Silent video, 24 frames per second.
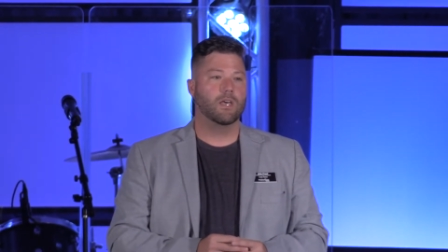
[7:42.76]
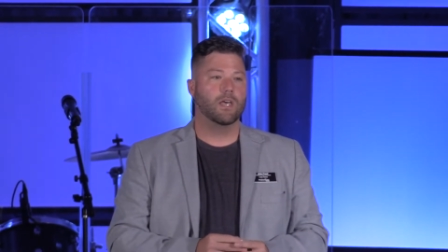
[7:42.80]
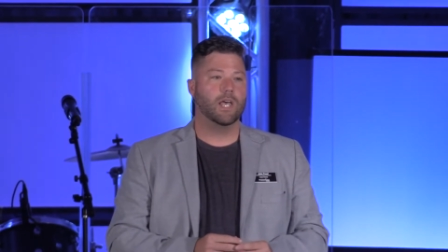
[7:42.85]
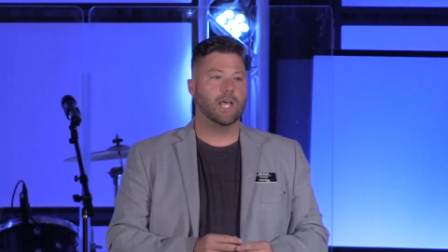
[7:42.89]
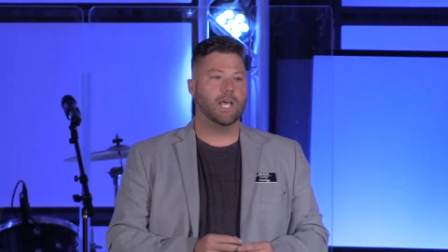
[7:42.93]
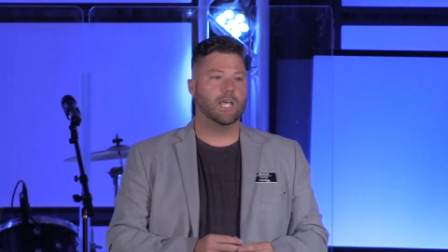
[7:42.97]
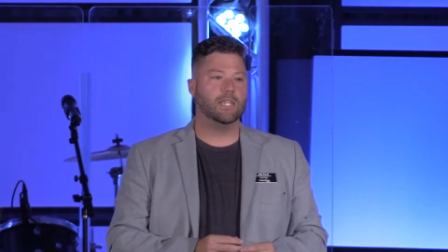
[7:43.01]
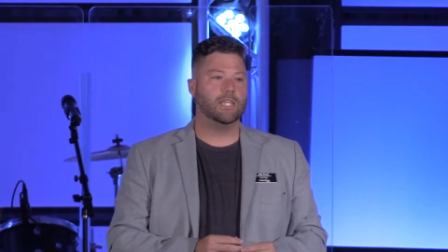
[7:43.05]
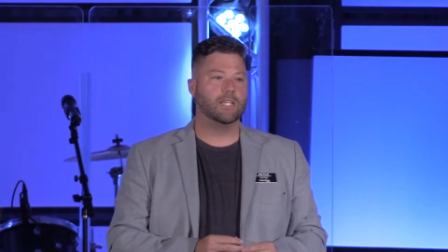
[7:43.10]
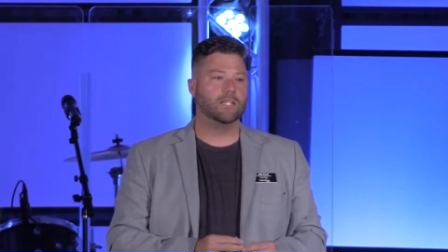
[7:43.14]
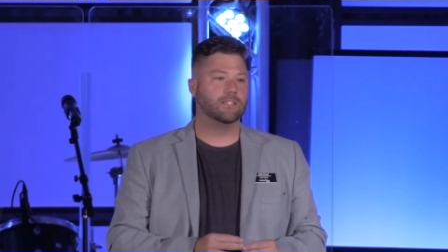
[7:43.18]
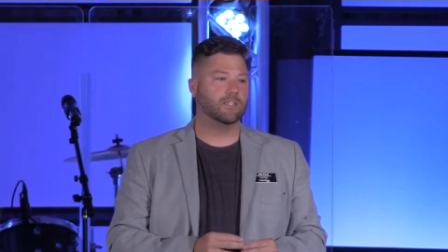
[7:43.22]

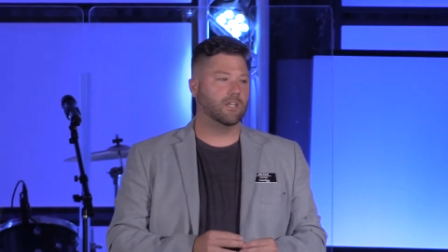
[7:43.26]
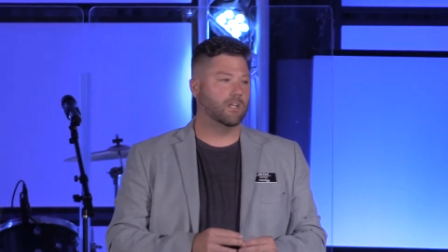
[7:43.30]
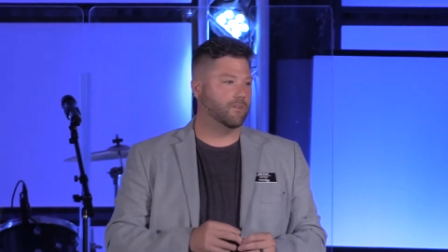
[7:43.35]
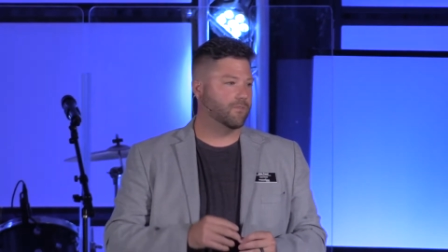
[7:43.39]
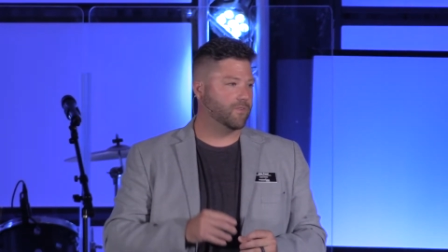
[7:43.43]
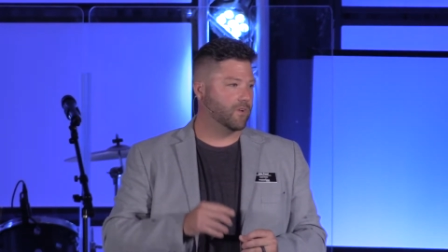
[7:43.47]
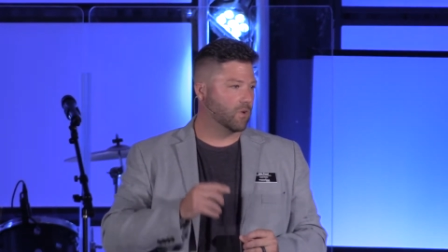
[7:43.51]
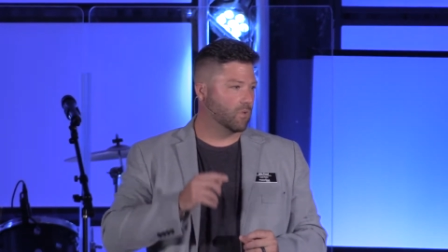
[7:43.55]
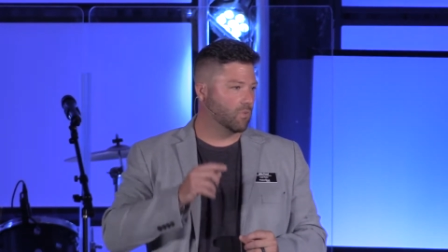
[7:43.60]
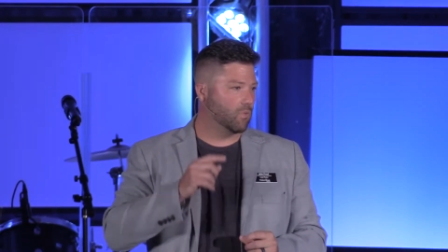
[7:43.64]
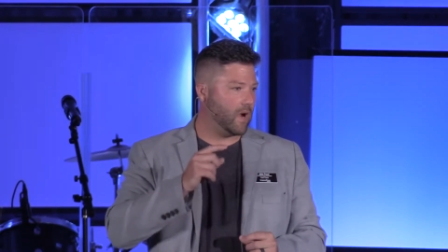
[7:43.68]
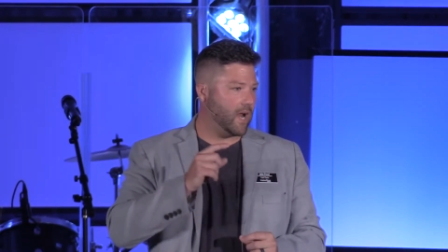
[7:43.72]
And they said, if
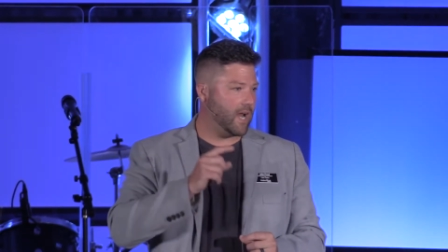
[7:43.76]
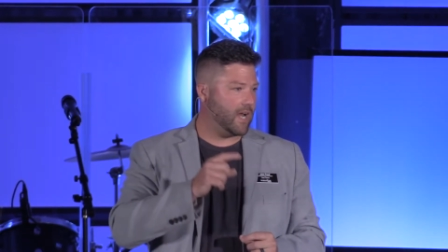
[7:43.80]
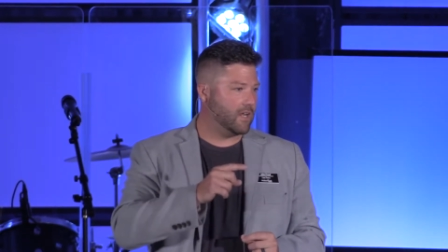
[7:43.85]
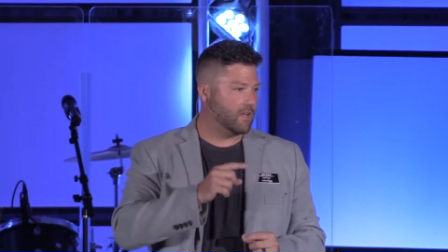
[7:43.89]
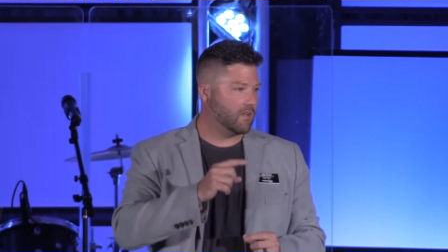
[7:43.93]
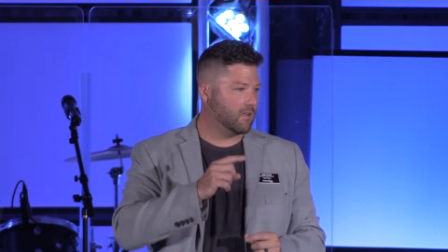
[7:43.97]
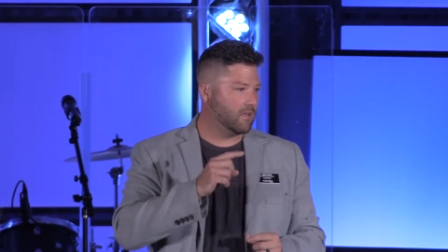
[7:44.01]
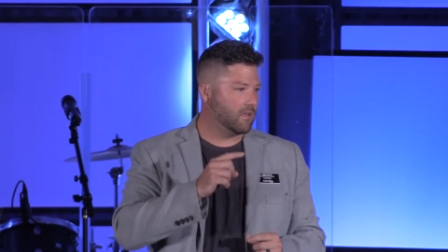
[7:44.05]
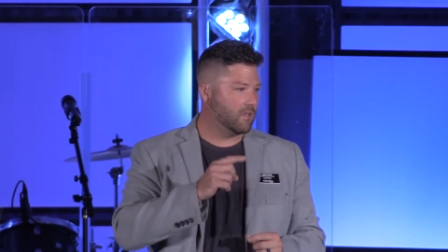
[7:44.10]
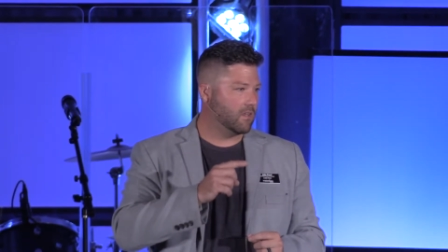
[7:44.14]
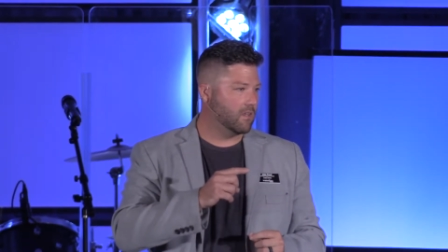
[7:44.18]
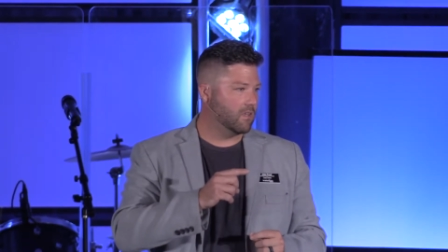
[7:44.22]
you're
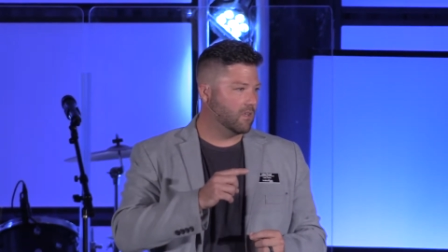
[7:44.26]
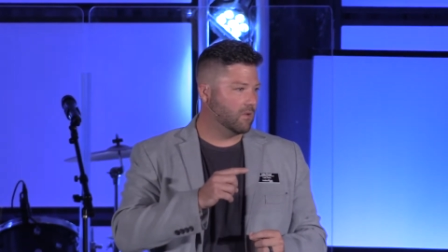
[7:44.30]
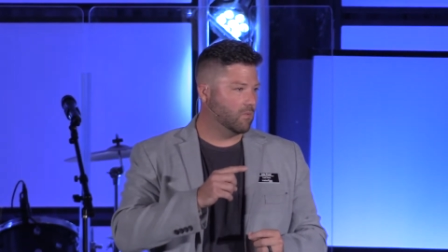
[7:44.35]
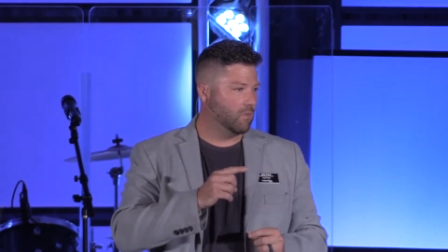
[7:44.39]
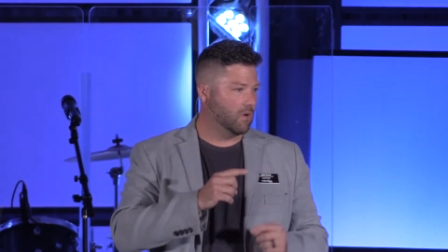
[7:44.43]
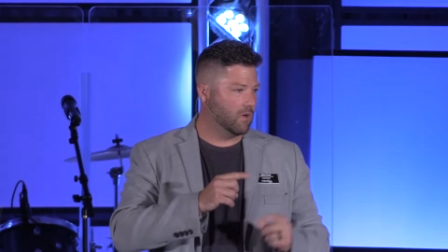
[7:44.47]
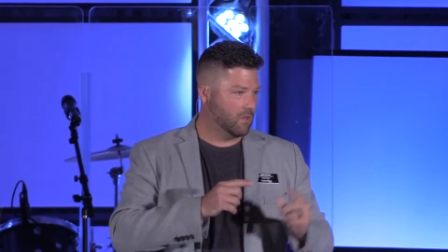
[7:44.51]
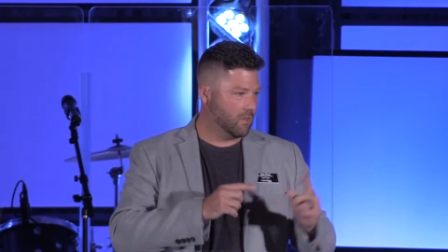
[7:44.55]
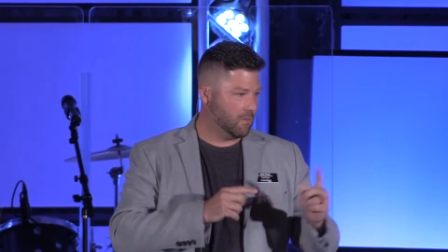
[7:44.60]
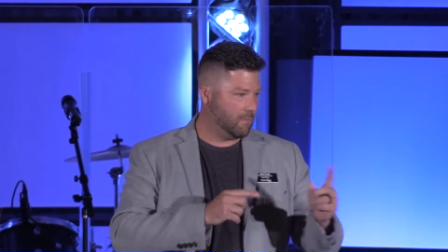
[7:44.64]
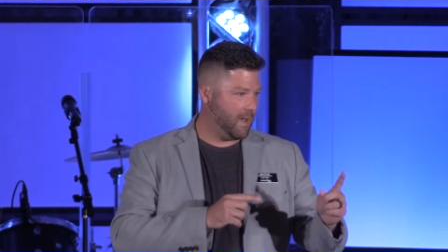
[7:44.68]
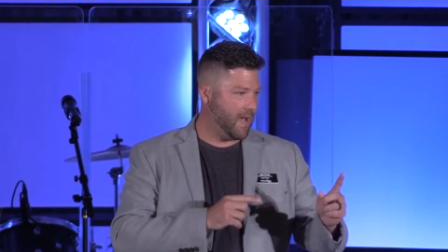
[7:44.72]
waiting,
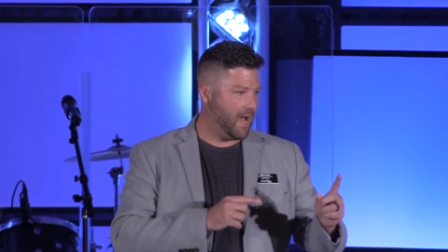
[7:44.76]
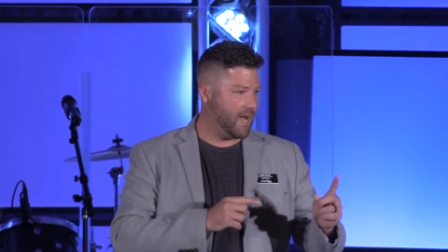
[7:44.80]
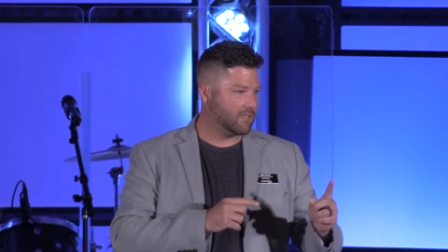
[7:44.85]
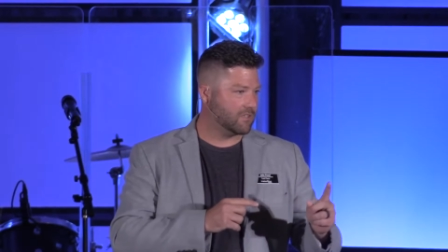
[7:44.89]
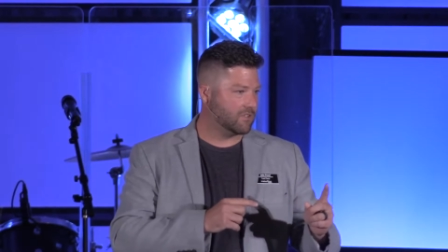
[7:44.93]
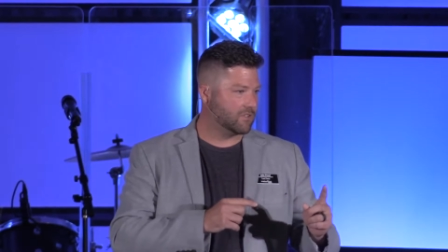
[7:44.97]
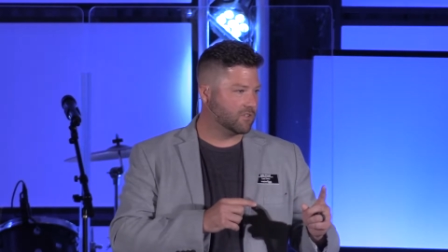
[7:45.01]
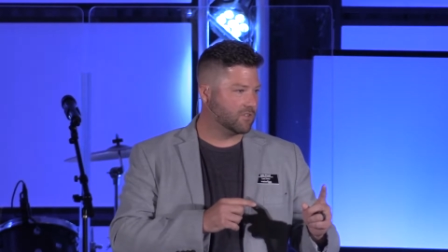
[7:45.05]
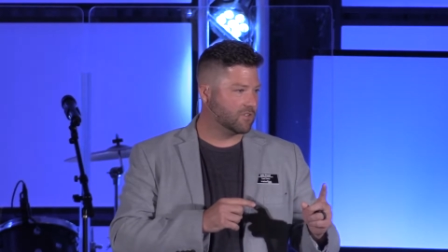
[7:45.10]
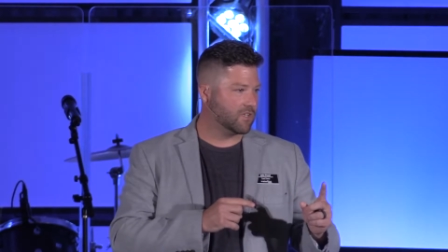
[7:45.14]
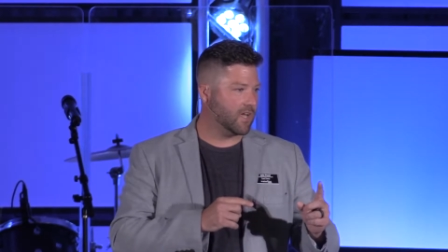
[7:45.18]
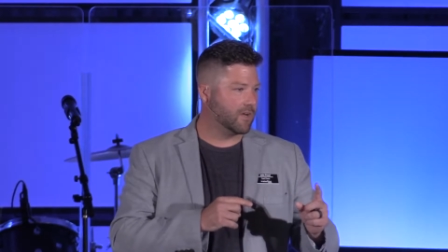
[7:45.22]
one of the
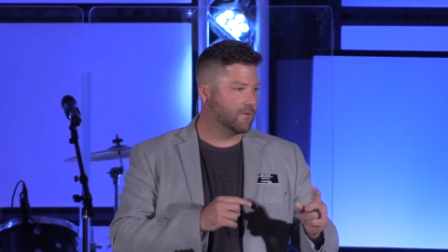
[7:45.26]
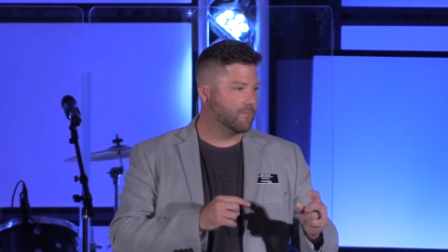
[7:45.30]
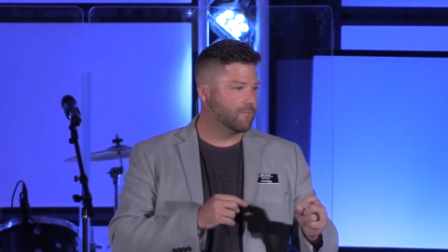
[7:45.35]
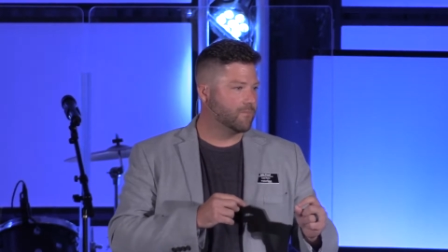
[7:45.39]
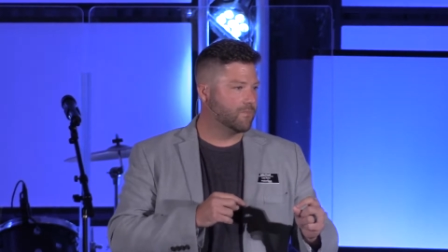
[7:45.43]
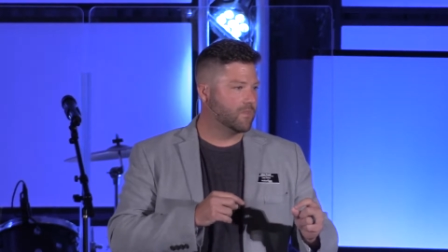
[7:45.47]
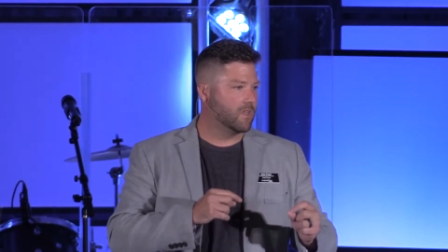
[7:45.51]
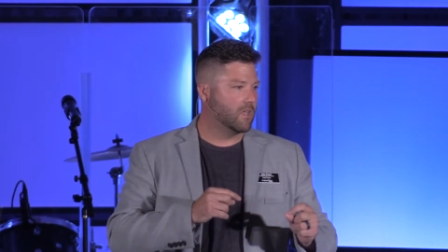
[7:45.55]
pastors said,